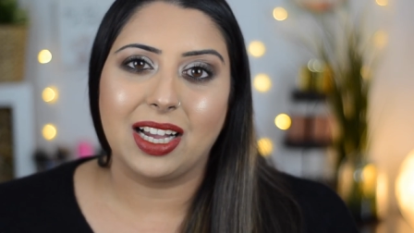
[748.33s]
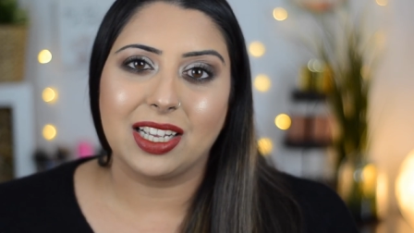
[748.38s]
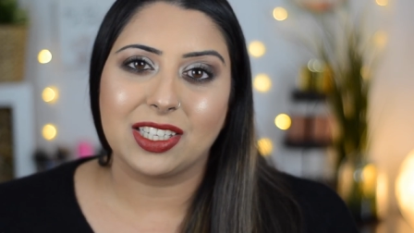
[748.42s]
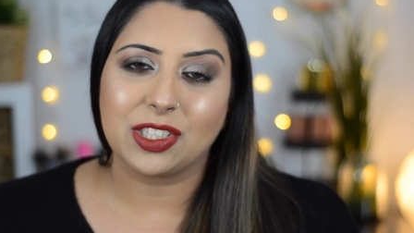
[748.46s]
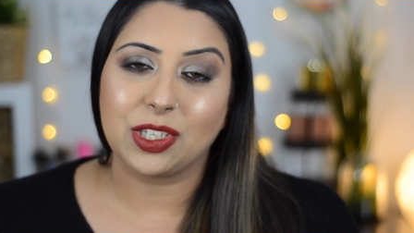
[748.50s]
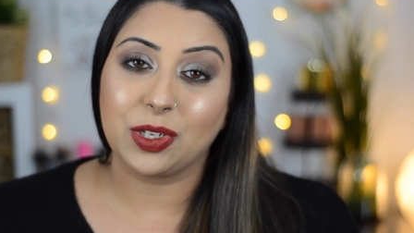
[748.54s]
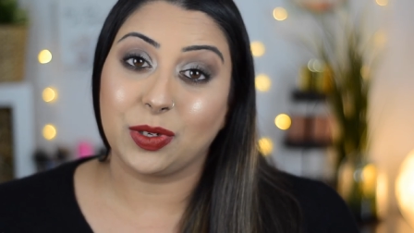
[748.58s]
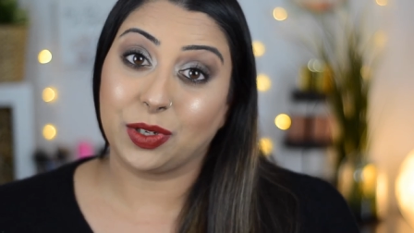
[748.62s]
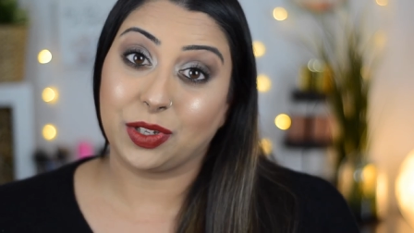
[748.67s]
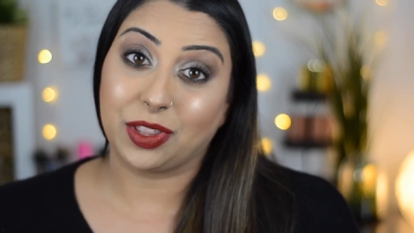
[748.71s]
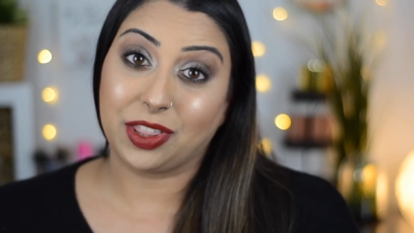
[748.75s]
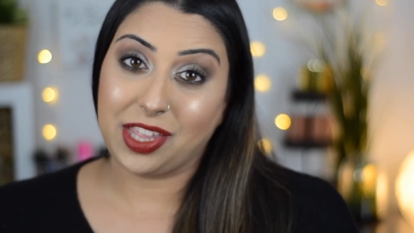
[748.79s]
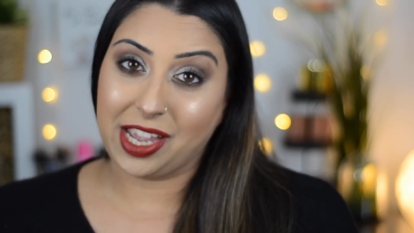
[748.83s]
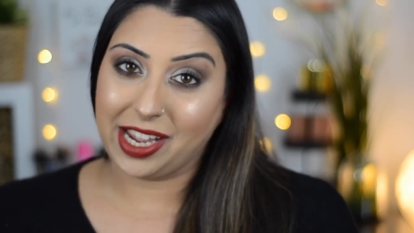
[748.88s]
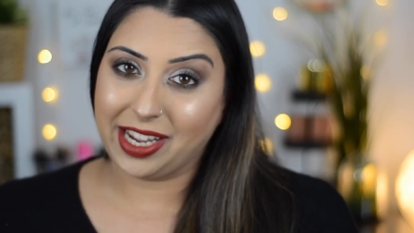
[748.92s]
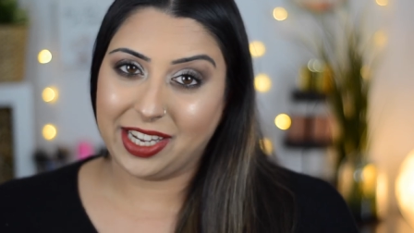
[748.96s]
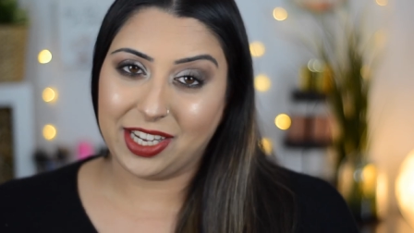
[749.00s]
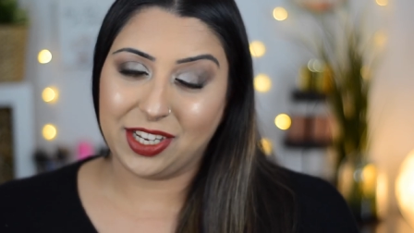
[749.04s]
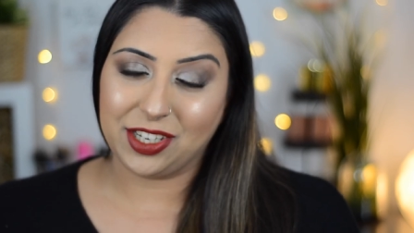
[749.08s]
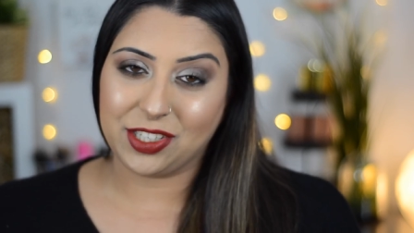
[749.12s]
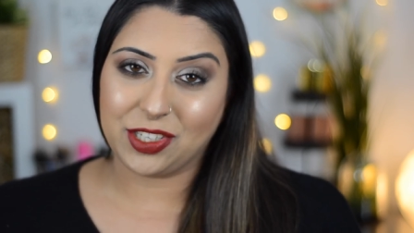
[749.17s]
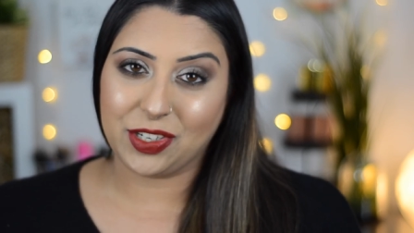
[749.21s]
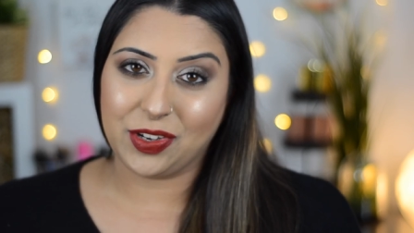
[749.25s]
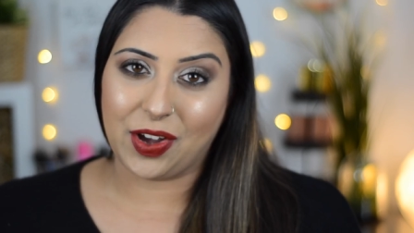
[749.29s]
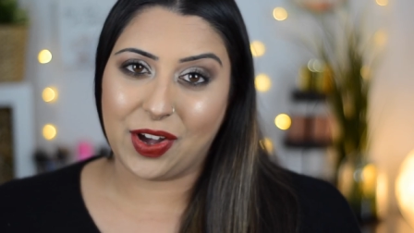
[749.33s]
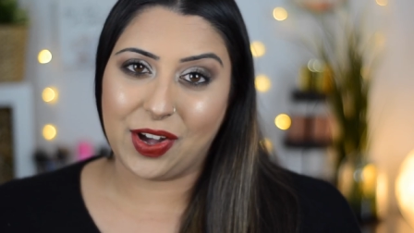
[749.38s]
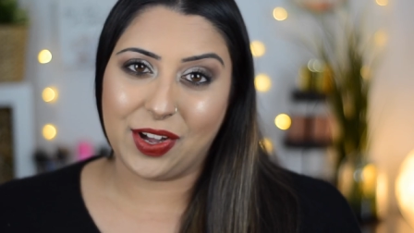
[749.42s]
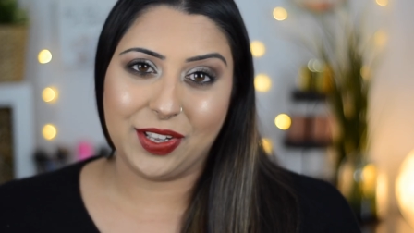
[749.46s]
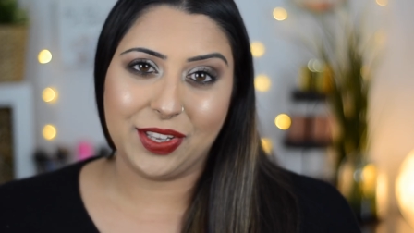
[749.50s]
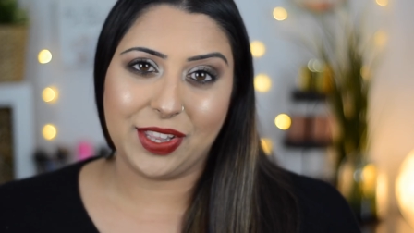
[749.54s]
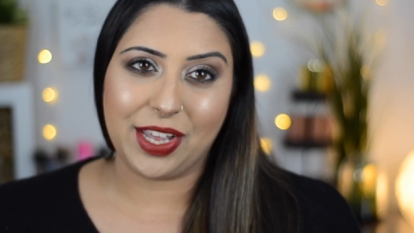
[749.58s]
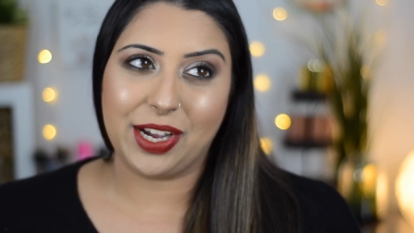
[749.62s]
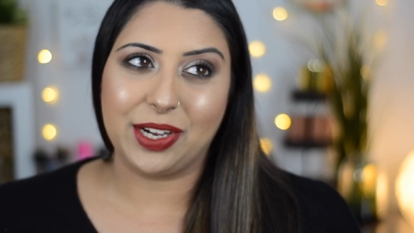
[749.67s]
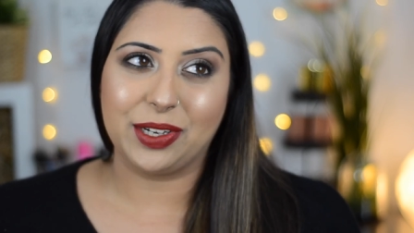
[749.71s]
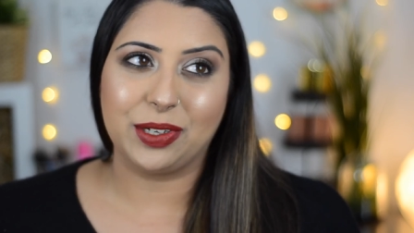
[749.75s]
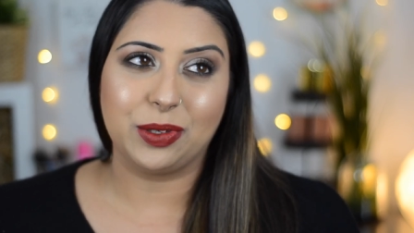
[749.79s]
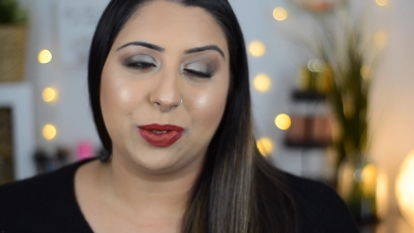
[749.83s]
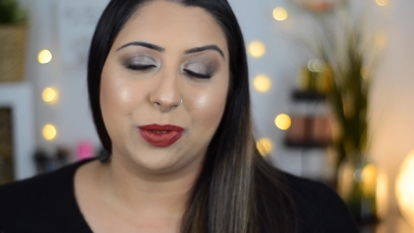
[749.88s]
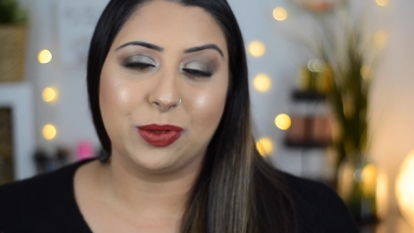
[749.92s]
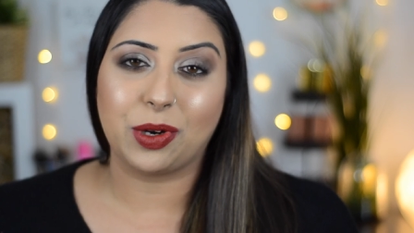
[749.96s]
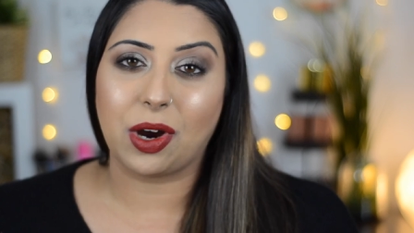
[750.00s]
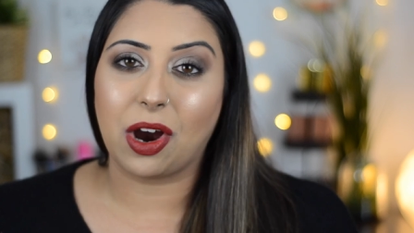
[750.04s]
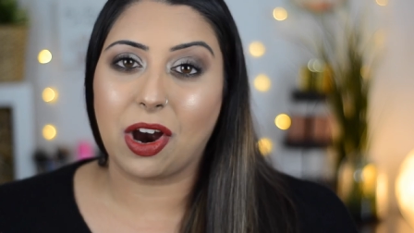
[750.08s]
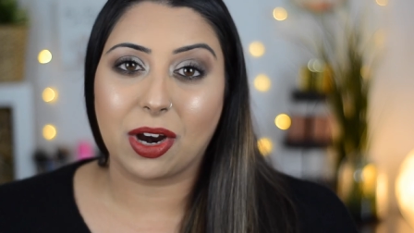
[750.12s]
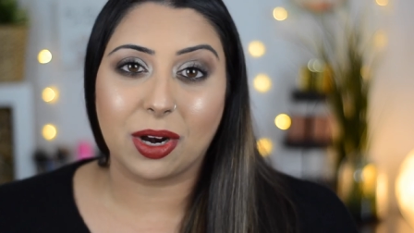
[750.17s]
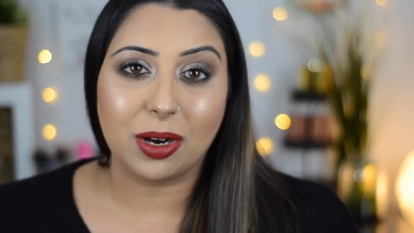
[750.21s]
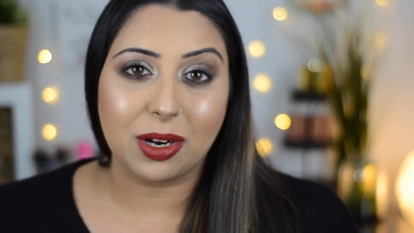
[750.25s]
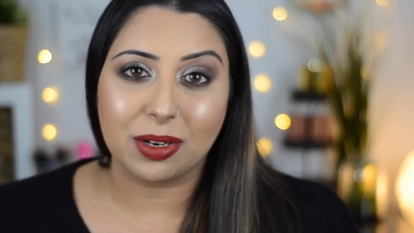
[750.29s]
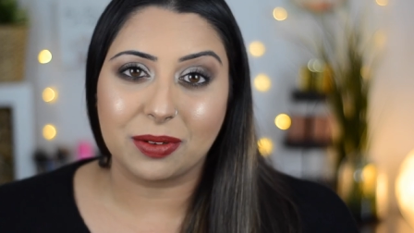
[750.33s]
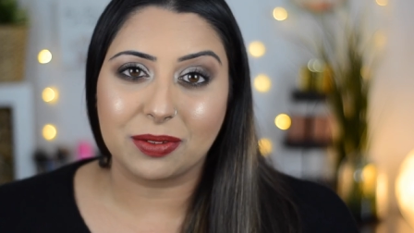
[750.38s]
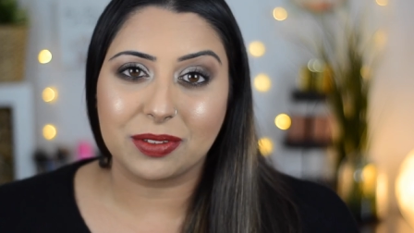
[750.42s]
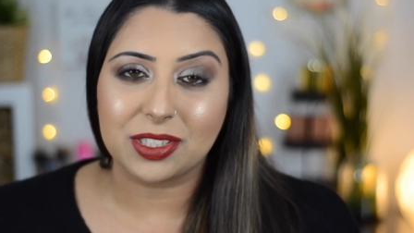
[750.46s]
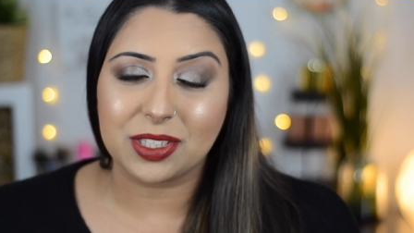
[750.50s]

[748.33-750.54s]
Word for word: So thank you to all that are